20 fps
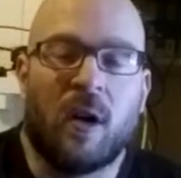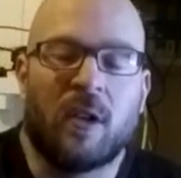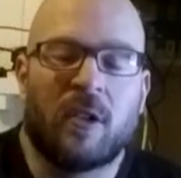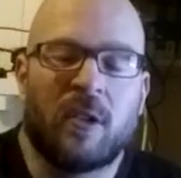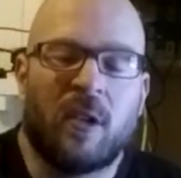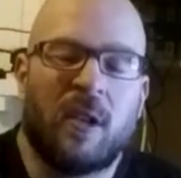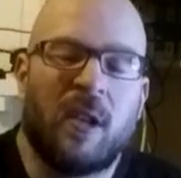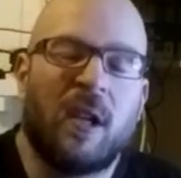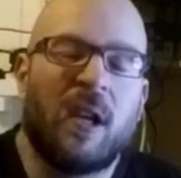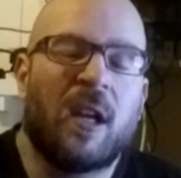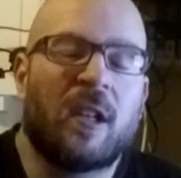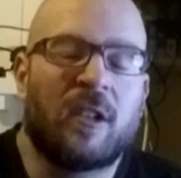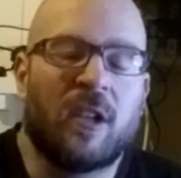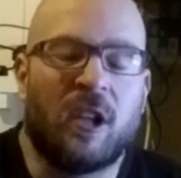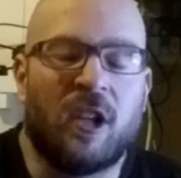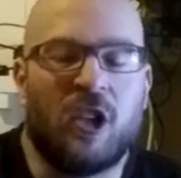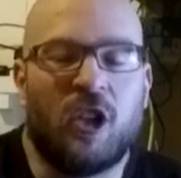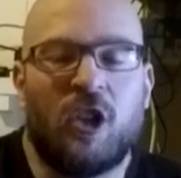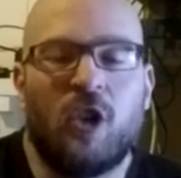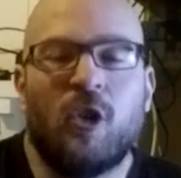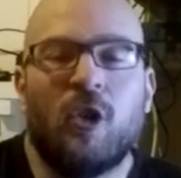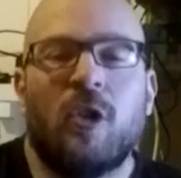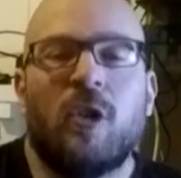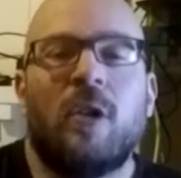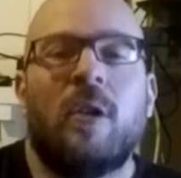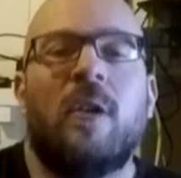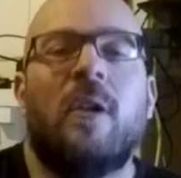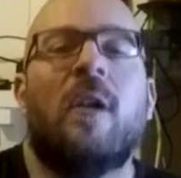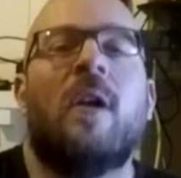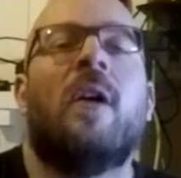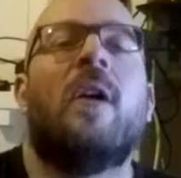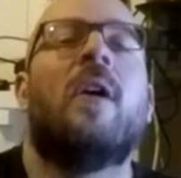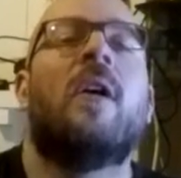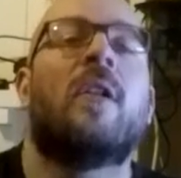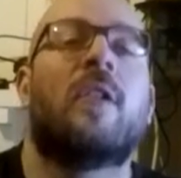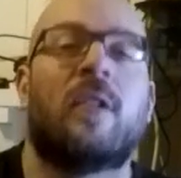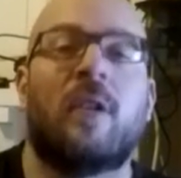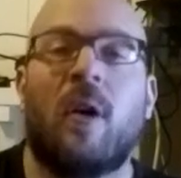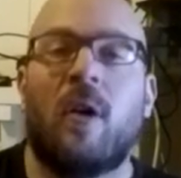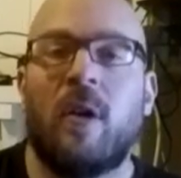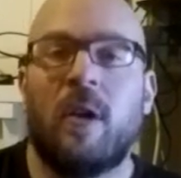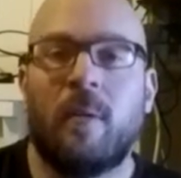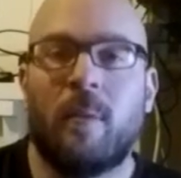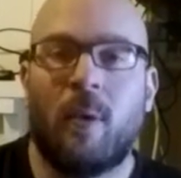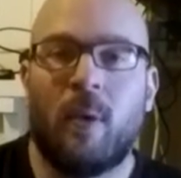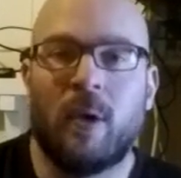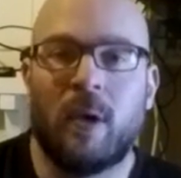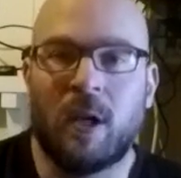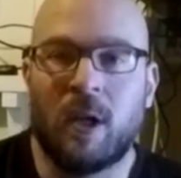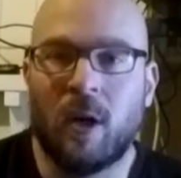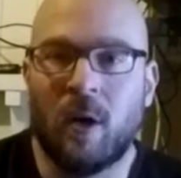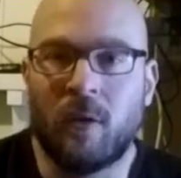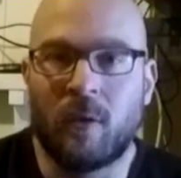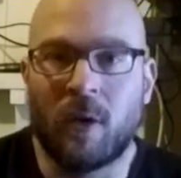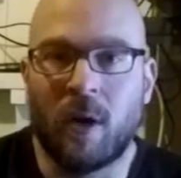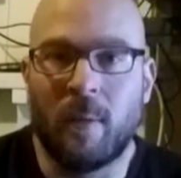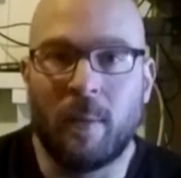So I think that's a good starting point to go from,